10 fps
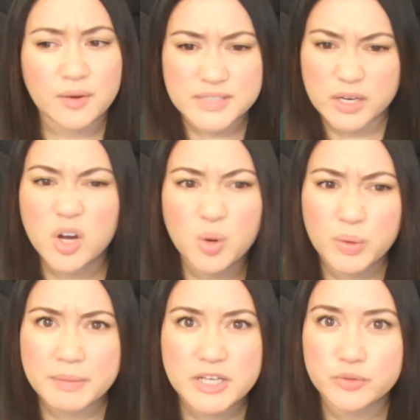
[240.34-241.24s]
I was like, oh,
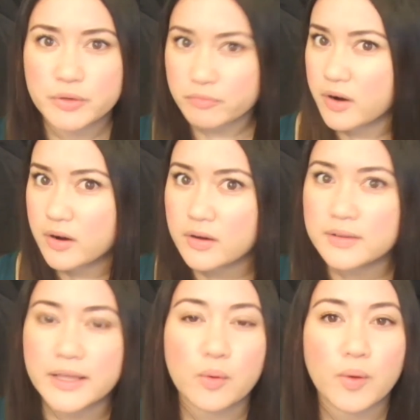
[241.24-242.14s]
what am I doing wrong?
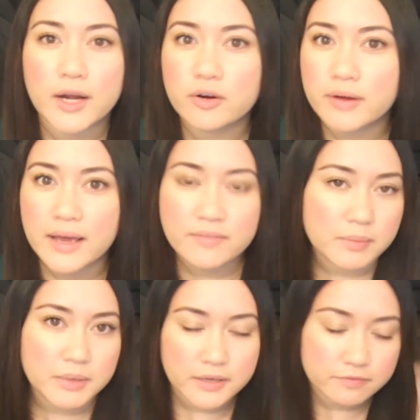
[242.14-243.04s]
Like, why don't I have
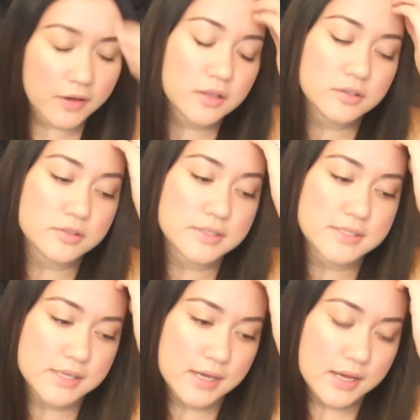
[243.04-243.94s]
that many
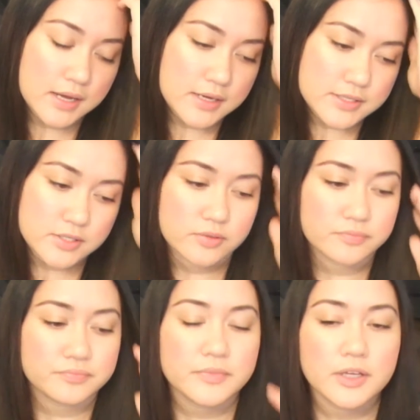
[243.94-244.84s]
follicles?
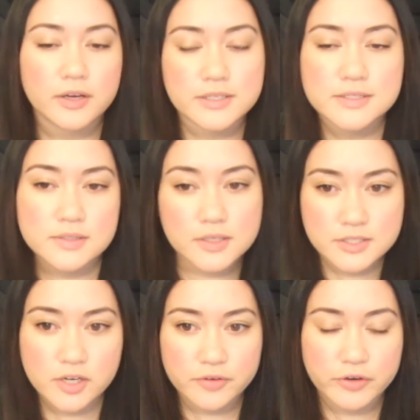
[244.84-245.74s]
So, I
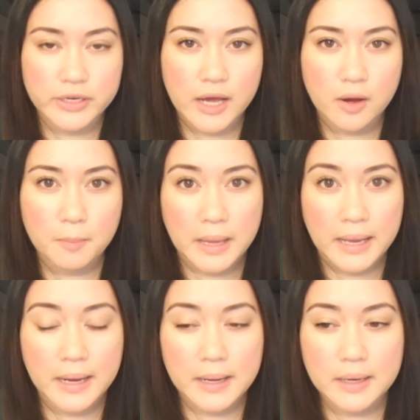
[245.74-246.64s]
started freaking out.
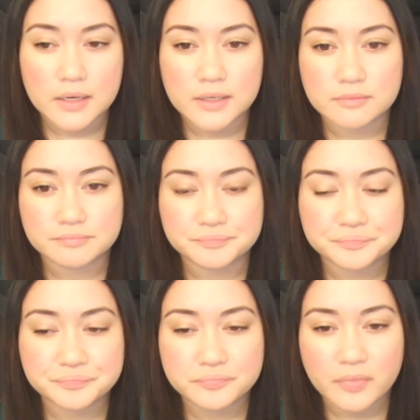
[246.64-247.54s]
But
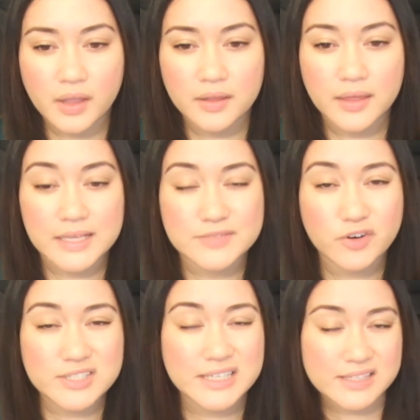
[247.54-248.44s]
as
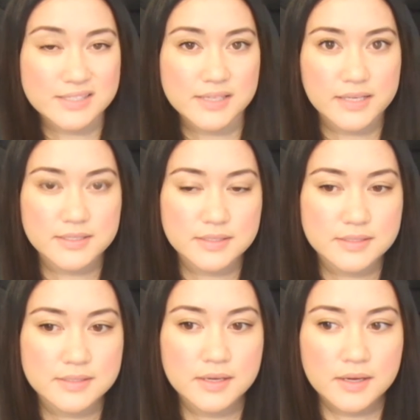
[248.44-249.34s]
far as like the
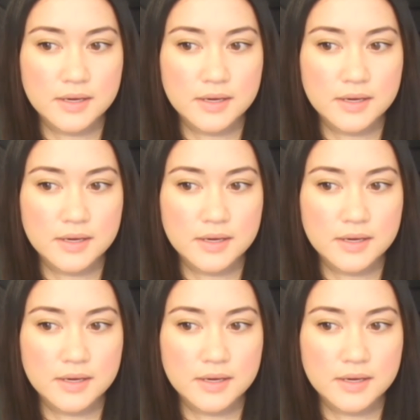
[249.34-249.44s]
sizes,